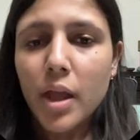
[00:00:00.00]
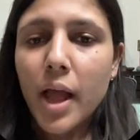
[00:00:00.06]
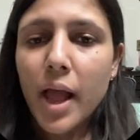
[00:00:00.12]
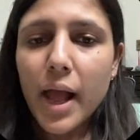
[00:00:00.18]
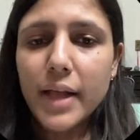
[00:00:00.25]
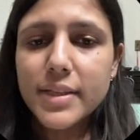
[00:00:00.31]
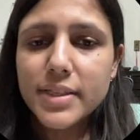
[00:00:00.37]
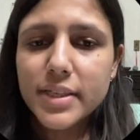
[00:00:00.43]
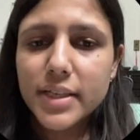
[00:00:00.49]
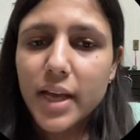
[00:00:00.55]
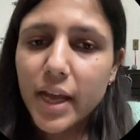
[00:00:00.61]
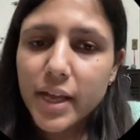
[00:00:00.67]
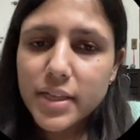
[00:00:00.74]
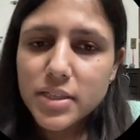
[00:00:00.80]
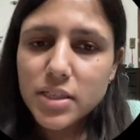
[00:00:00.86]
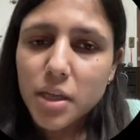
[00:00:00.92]
and ci
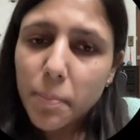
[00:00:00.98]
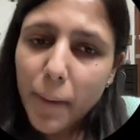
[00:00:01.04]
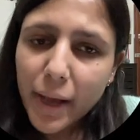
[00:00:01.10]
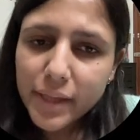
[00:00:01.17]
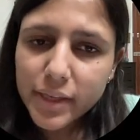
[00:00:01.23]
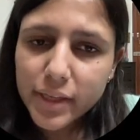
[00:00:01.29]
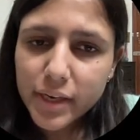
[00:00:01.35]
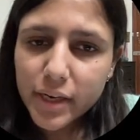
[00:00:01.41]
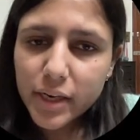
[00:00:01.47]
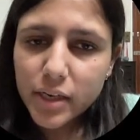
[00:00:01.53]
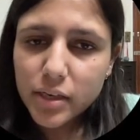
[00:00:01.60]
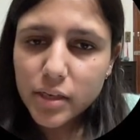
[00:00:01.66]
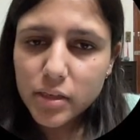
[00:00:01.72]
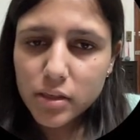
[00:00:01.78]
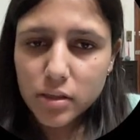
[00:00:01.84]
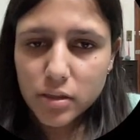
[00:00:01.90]
is a binary
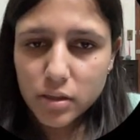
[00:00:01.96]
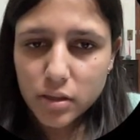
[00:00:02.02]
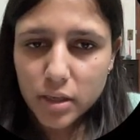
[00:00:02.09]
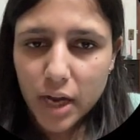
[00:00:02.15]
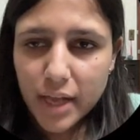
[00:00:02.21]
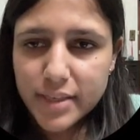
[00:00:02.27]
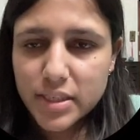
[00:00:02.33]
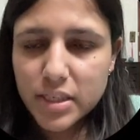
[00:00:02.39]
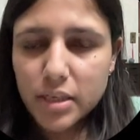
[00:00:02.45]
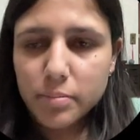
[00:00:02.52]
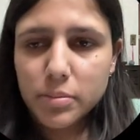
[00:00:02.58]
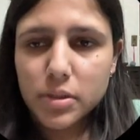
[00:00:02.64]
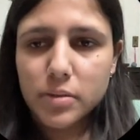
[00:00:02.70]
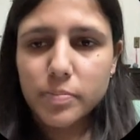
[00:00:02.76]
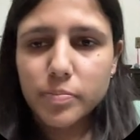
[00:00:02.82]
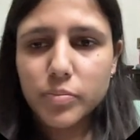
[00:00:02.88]
class
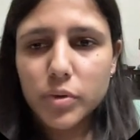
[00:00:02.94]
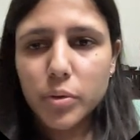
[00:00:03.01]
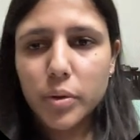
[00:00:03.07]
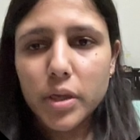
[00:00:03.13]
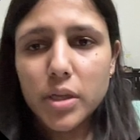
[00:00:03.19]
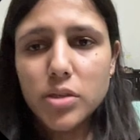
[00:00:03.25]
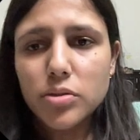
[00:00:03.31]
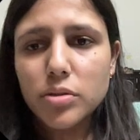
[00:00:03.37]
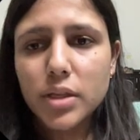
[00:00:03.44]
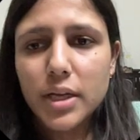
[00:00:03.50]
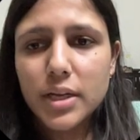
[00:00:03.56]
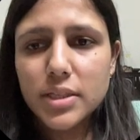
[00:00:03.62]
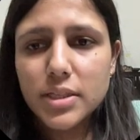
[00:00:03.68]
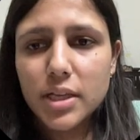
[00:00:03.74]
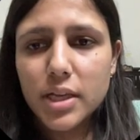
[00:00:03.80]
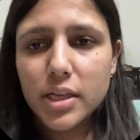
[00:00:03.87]
label. Okay, so they are
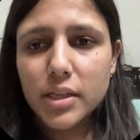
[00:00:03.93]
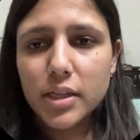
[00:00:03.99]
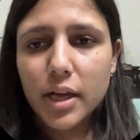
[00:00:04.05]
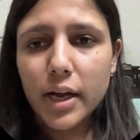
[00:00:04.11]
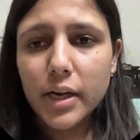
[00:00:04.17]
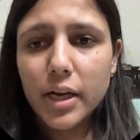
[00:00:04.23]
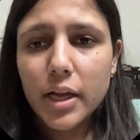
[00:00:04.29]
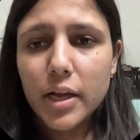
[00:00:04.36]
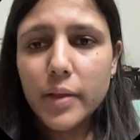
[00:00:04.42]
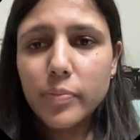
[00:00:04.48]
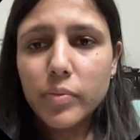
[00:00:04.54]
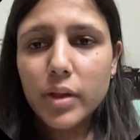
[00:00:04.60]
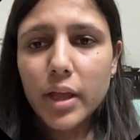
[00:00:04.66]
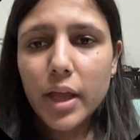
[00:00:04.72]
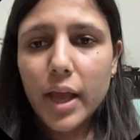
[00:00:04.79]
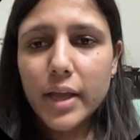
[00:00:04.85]
saying that
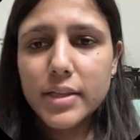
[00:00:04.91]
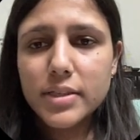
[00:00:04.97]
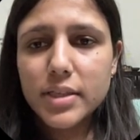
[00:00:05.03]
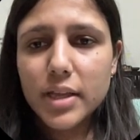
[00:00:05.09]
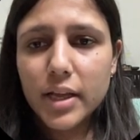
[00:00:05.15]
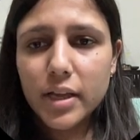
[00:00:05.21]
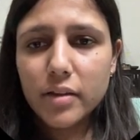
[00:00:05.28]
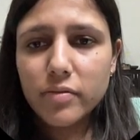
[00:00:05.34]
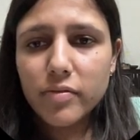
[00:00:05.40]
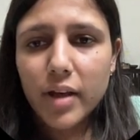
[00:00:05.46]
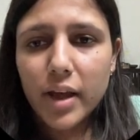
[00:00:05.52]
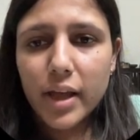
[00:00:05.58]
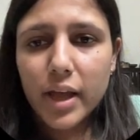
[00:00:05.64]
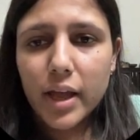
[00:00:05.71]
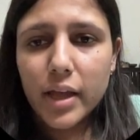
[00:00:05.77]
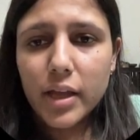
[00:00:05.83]
xi and
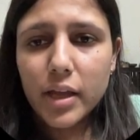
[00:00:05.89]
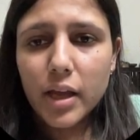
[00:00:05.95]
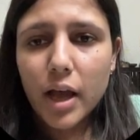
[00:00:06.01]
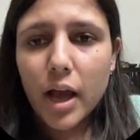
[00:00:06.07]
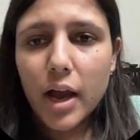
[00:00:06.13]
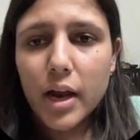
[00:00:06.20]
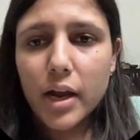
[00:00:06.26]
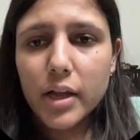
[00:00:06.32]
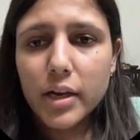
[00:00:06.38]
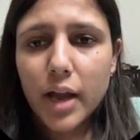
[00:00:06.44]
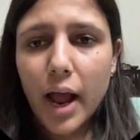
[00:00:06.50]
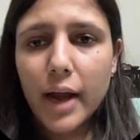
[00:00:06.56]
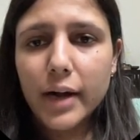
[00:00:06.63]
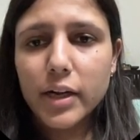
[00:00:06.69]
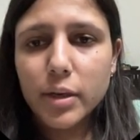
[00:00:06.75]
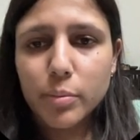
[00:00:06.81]
yi are
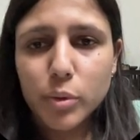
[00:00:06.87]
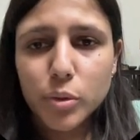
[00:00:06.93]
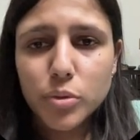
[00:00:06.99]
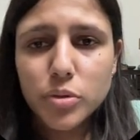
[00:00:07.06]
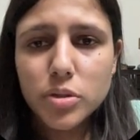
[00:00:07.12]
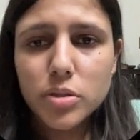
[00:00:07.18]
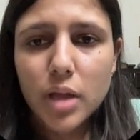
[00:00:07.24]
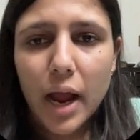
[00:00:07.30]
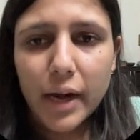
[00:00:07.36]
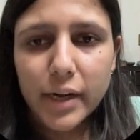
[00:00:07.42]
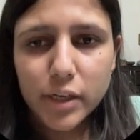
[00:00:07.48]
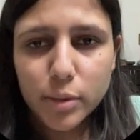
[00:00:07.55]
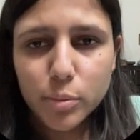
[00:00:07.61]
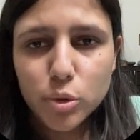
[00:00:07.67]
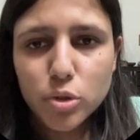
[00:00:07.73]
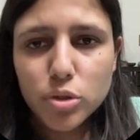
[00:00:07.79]
attributes.
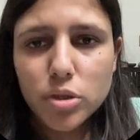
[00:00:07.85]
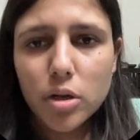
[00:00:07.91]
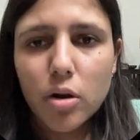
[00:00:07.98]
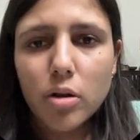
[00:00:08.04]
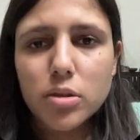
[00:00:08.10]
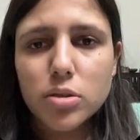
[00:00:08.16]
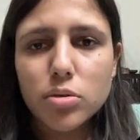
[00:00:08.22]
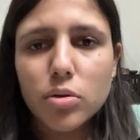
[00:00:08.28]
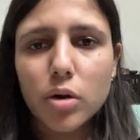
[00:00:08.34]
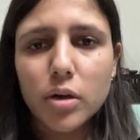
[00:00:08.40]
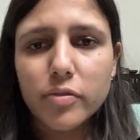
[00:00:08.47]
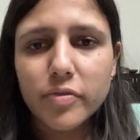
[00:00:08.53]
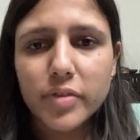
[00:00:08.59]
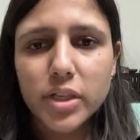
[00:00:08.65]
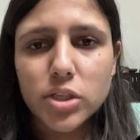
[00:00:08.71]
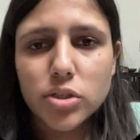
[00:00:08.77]
Attributes are also
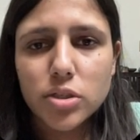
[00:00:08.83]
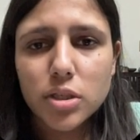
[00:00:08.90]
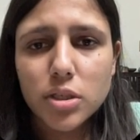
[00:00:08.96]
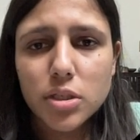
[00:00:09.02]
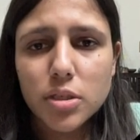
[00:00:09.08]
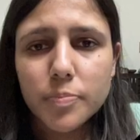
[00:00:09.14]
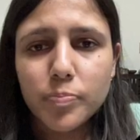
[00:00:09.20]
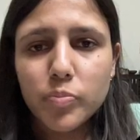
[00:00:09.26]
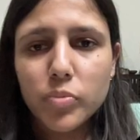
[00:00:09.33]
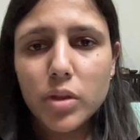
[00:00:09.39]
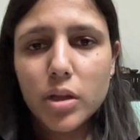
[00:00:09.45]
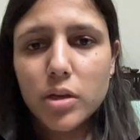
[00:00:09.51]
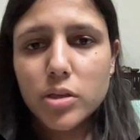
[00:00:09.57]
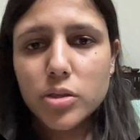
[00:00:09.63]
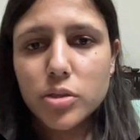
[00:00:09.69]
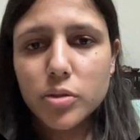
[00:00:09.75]
called features.
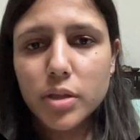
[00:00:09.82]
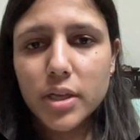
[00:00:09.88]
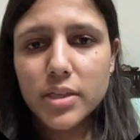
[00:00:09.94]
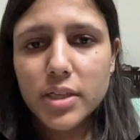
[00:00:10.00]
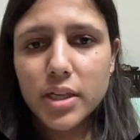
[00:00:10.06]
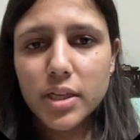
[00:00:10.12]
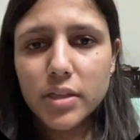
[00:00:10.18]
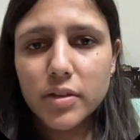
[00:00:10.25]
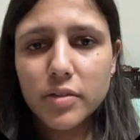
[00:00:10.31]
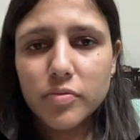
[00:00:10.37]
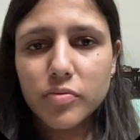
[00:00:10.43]
So they are saying